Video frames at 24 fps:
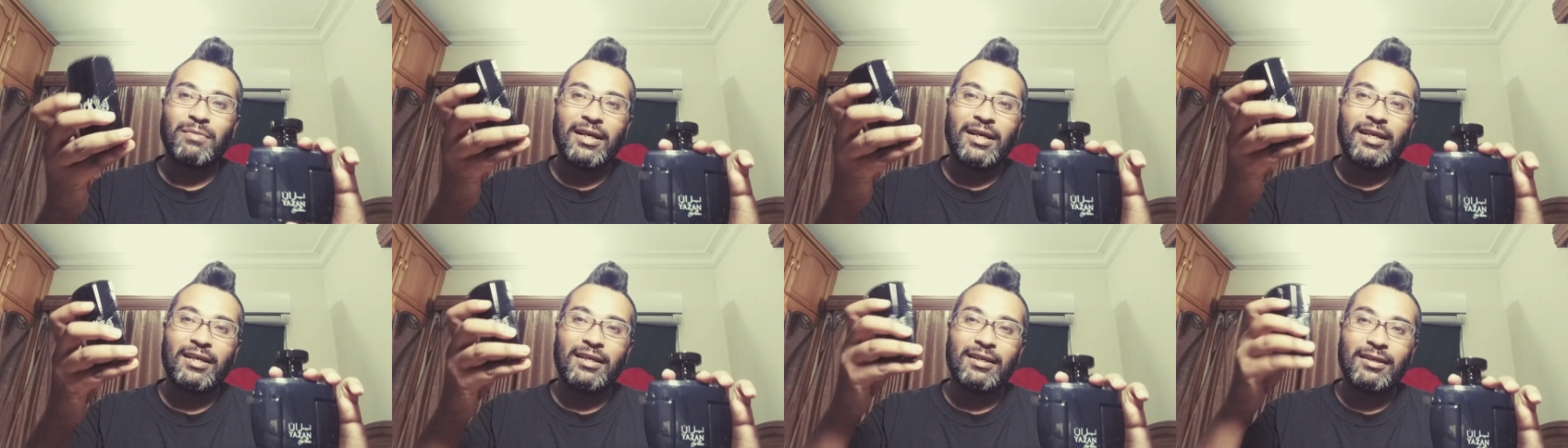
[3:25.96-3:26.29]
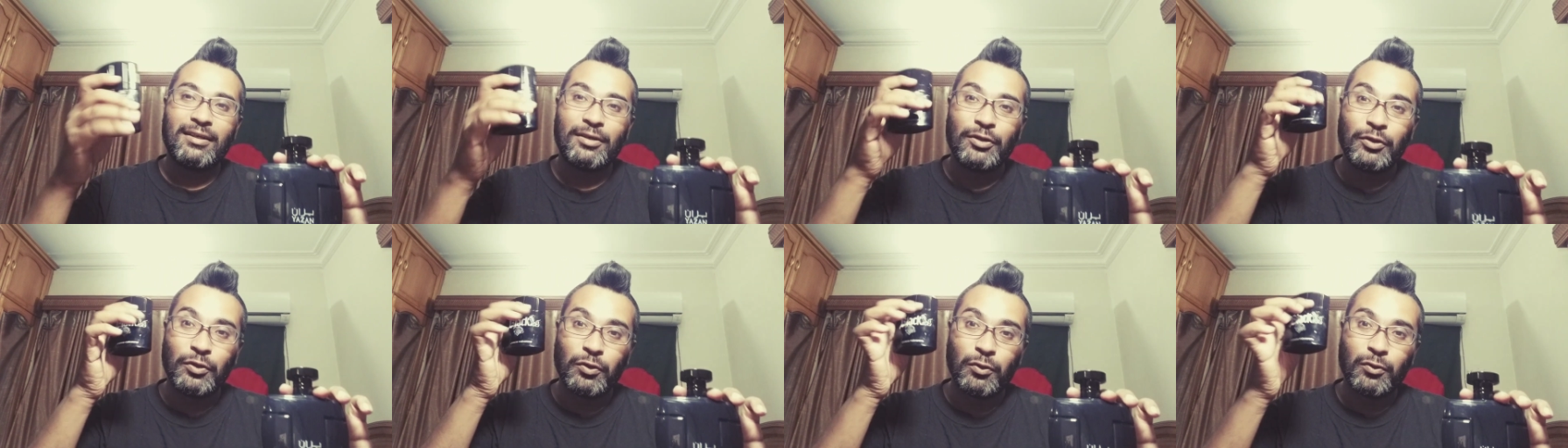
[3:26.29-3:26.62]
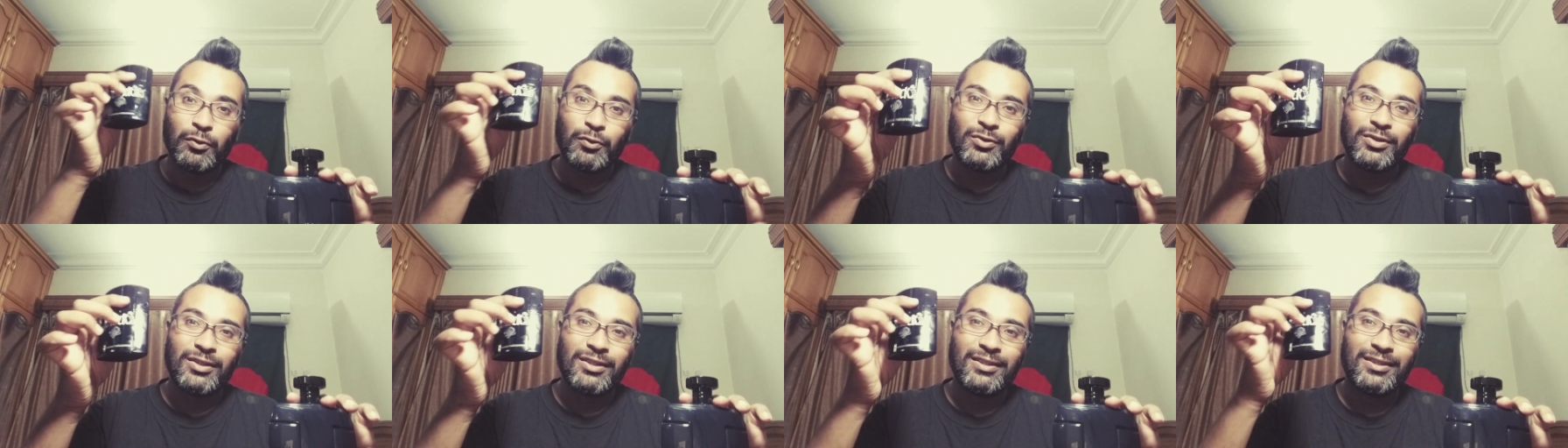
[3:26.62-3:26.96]
my
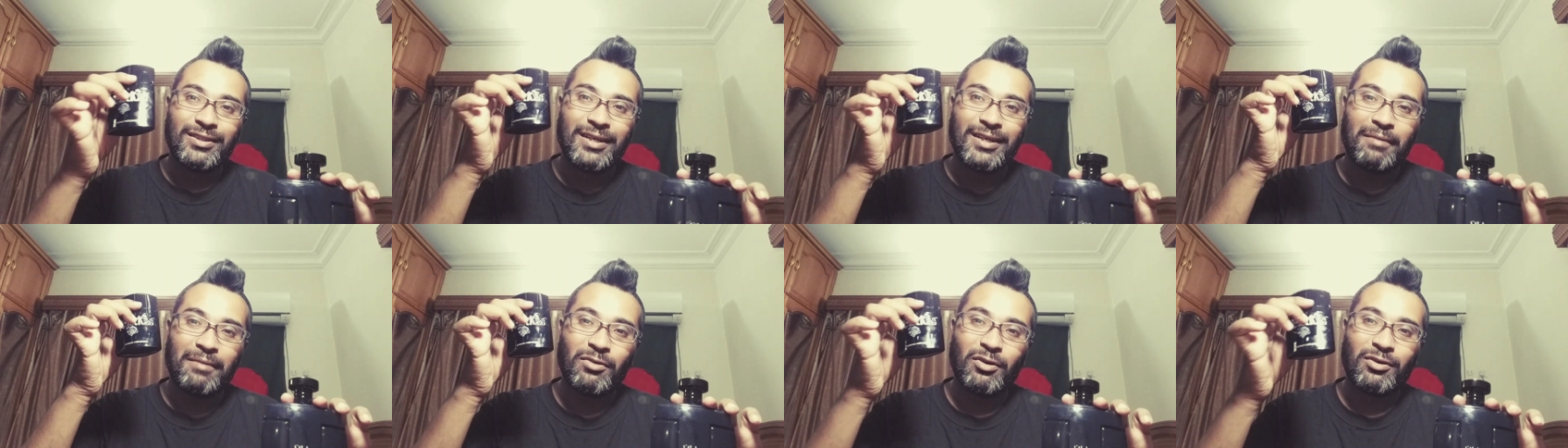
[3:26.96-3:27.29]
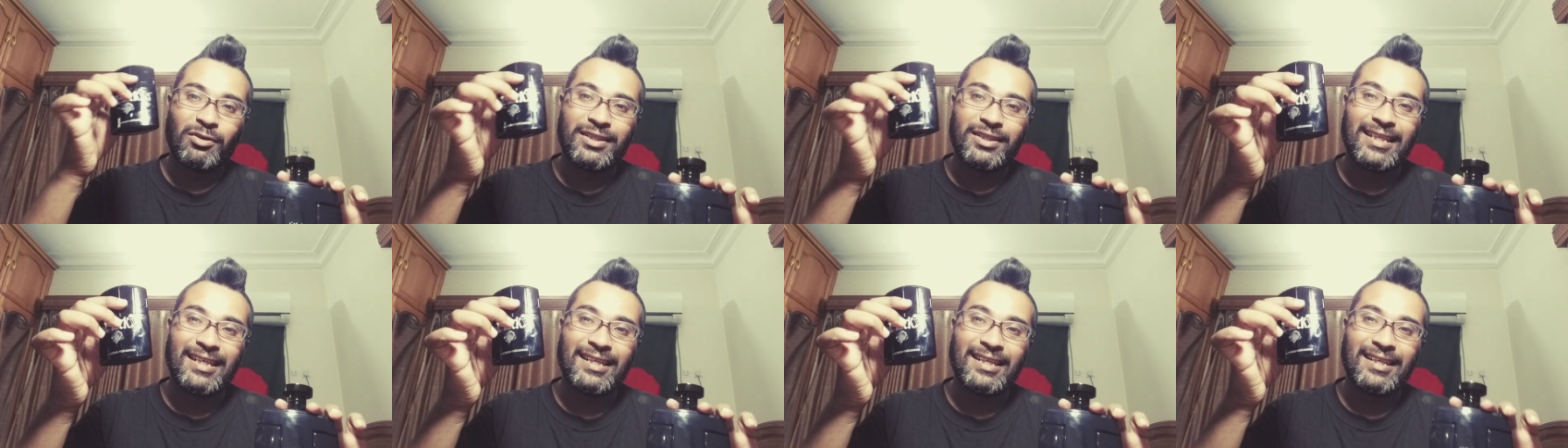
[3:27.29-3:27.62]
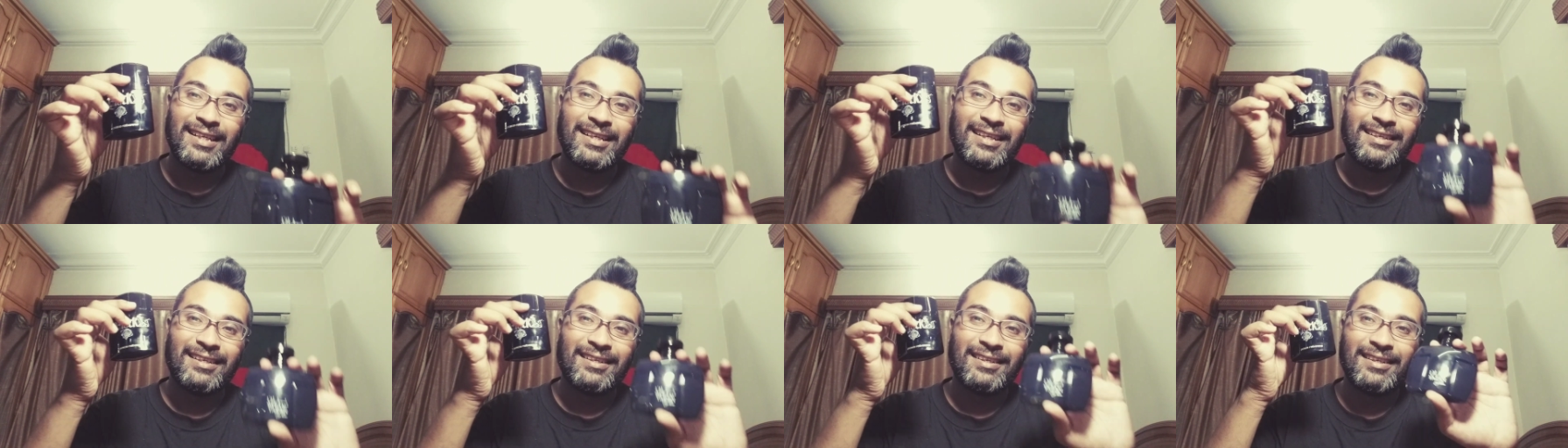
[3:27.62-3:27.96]
nose. I'm not
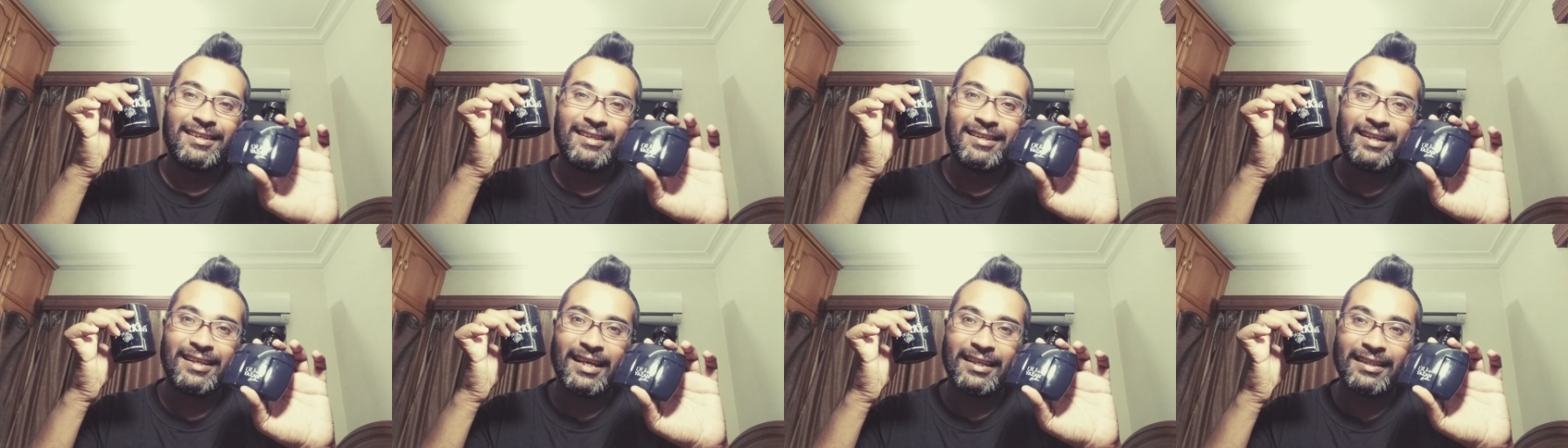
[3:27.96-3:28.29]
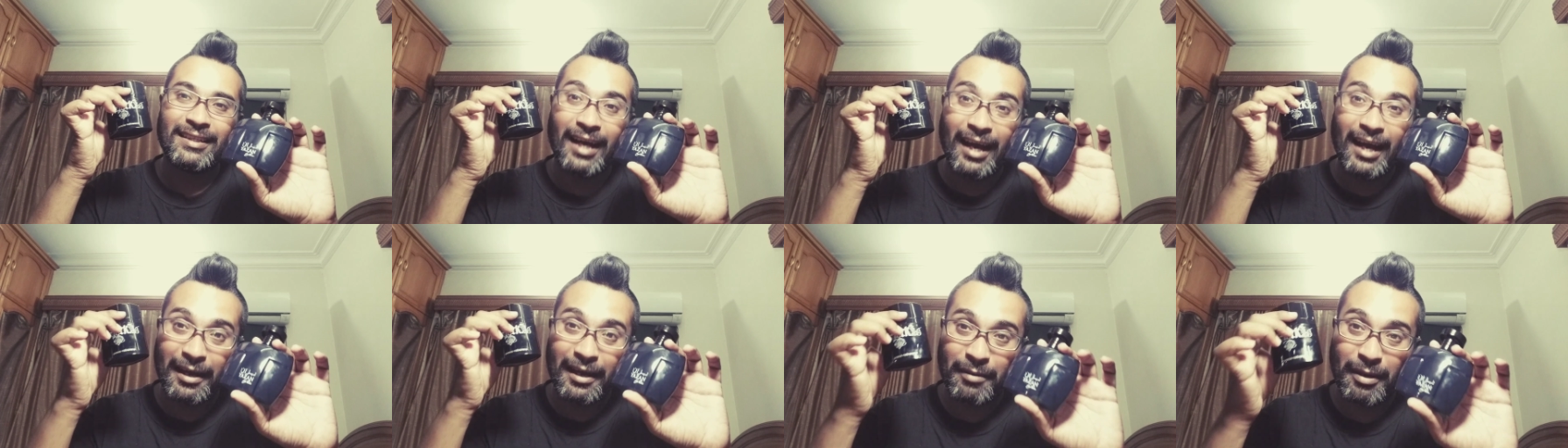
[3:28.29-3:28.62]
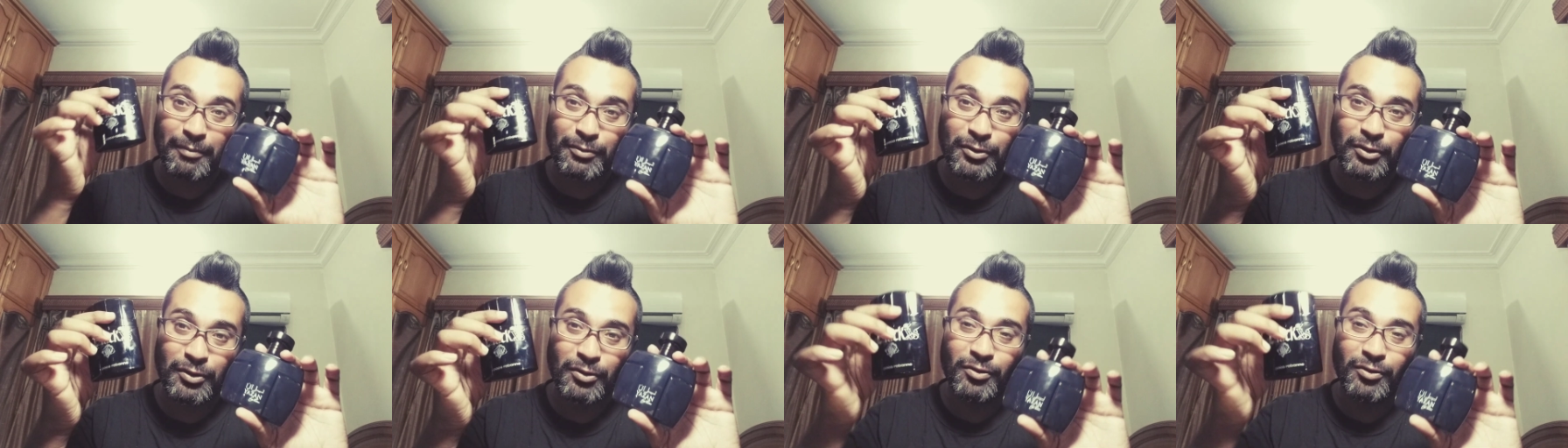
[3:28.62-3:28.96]
telling, like, I'm
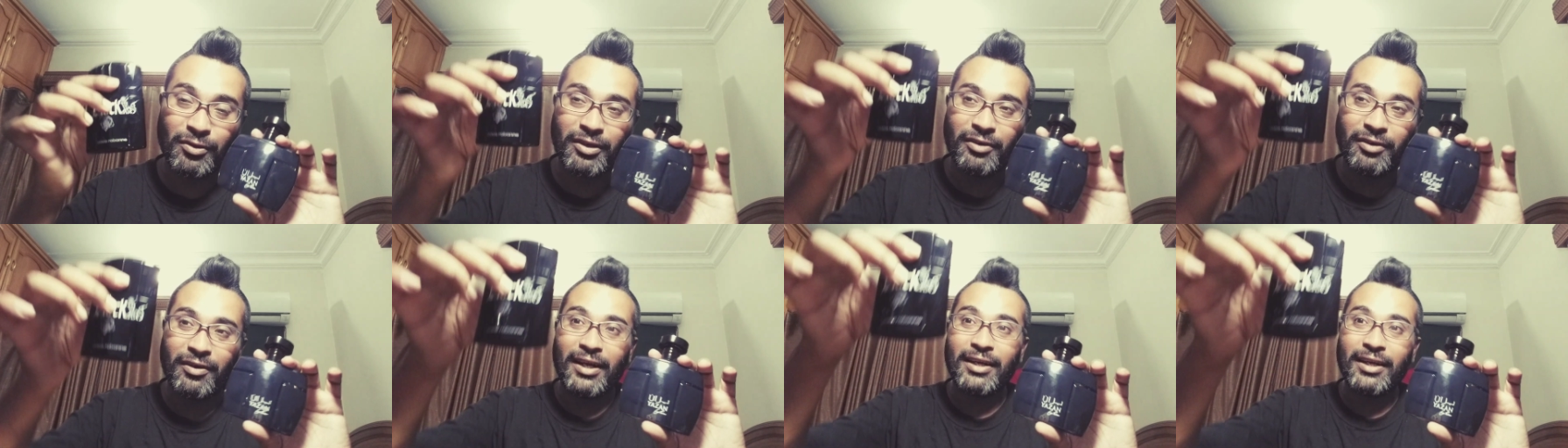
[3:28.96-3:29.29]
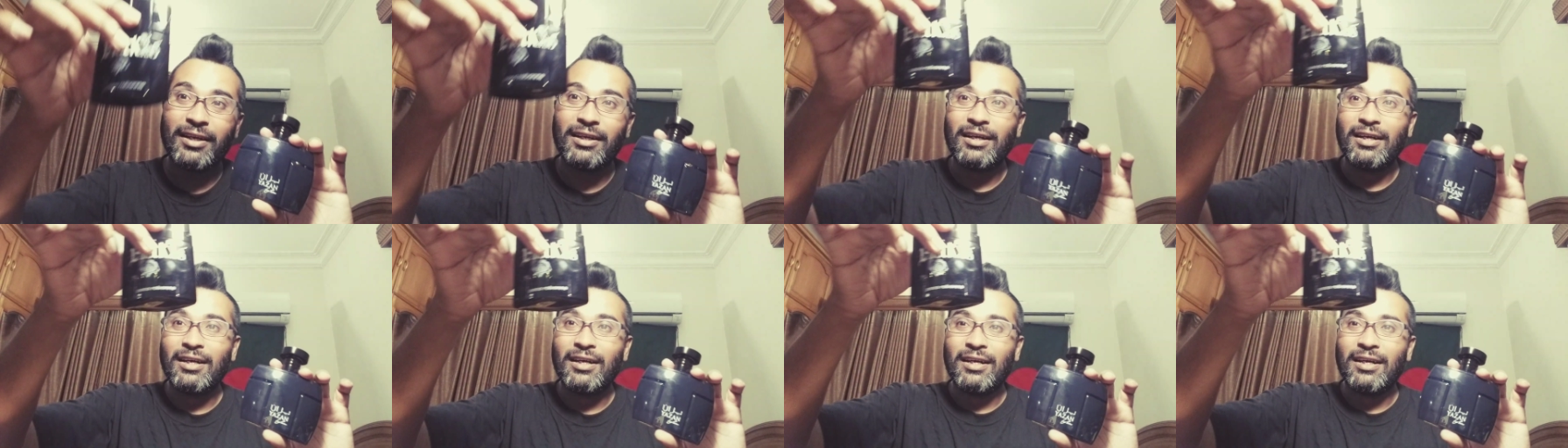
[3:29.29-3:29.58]
absolutely right.